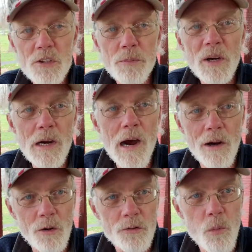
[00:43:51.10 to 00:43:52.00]

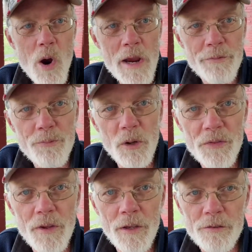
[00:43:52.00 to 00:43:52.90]
McConnell's wife
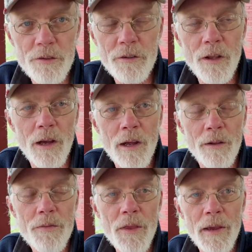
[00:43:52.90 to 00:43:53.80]
with this
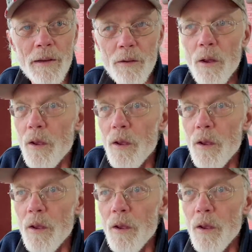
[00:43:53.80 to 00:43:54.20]
thing.